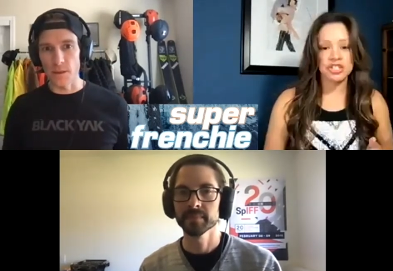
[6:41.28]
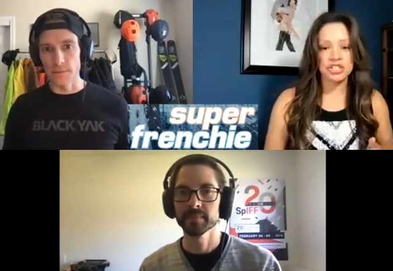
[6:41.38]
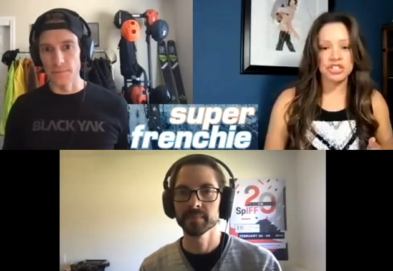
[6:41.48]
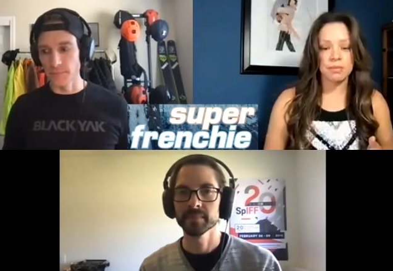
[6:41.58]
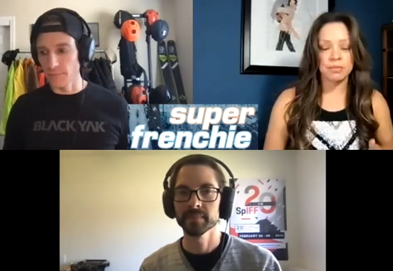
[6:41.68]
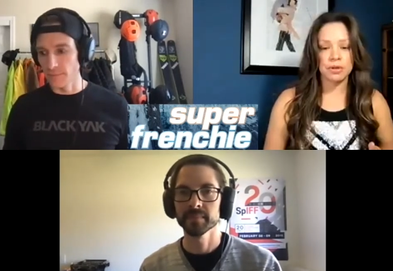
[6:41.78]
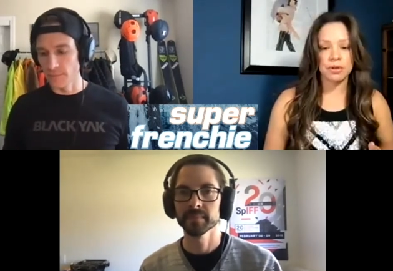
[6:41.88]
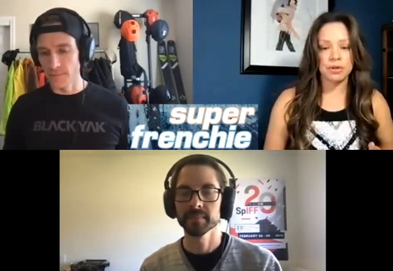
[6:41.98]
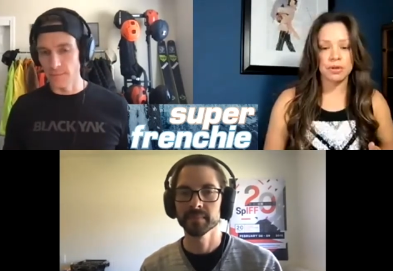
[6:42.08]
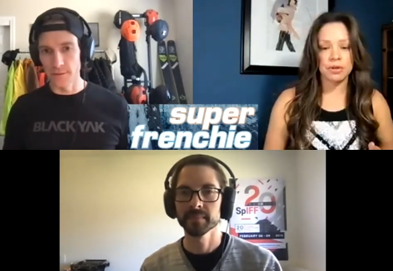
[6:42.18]
Speaker 1: the base
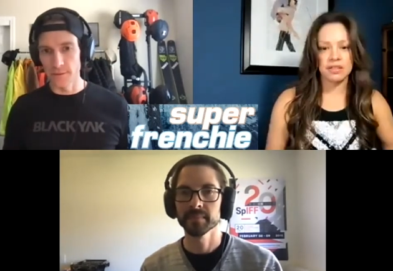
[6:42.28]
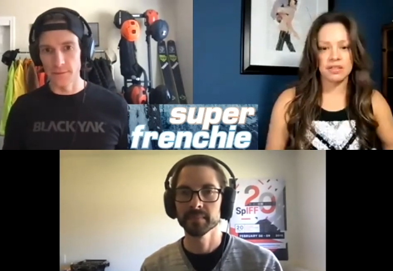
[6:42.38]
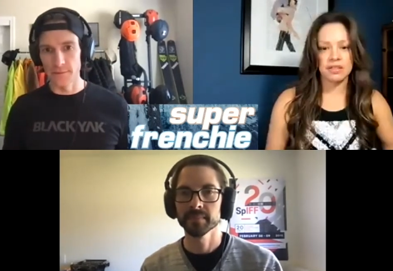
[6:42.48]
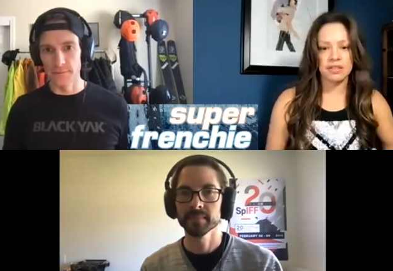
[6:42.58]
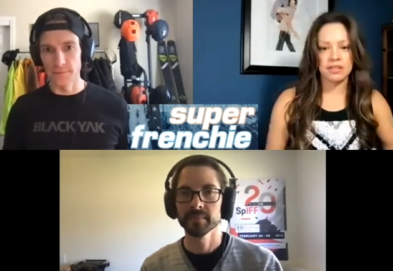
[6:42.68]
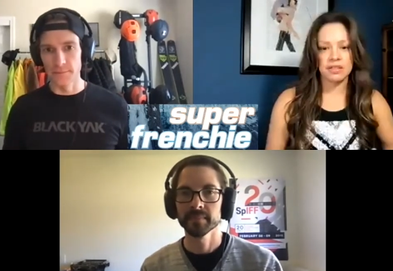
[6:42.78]
jumper, but